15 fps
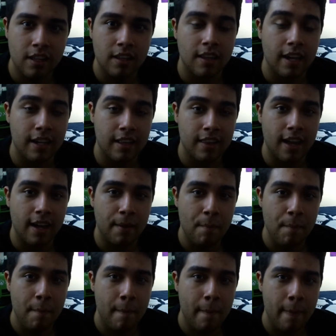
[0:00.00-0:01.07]
Like that.
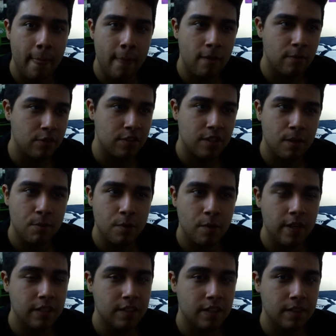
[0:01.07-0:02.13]
For some
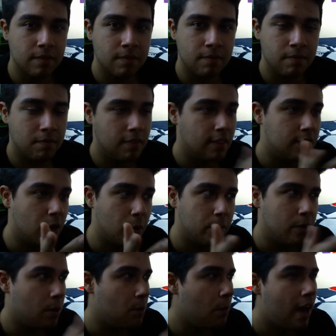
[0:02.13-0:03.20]
reason, don't
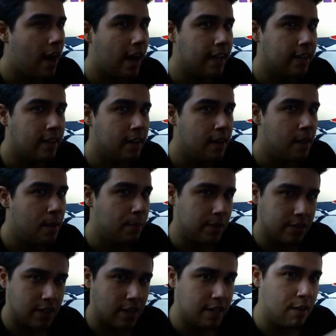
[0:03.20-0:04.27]
know why,
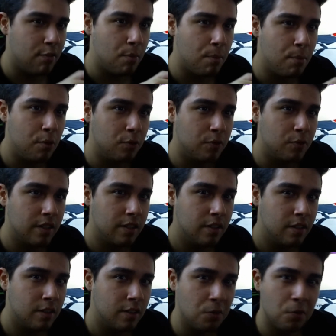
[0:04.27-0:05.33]
because I never moved it,
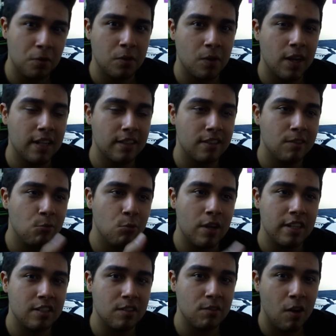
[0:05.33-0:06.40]
nor do I
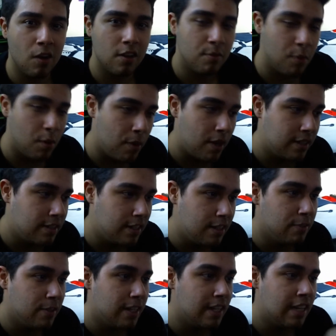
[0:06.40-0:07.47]
raise the volume on my
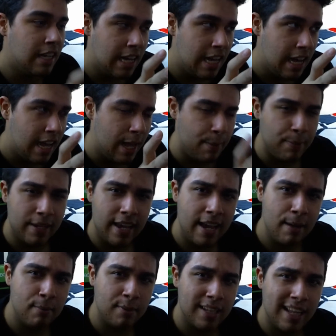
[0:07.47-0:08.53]
TV, it
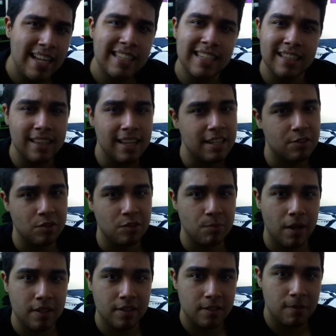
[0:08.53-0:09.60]
became less and less
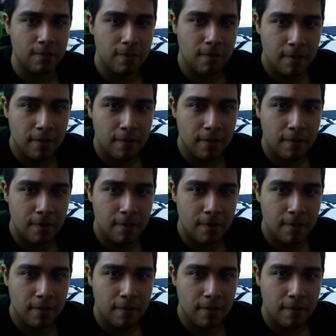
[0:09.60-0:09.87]
responsive.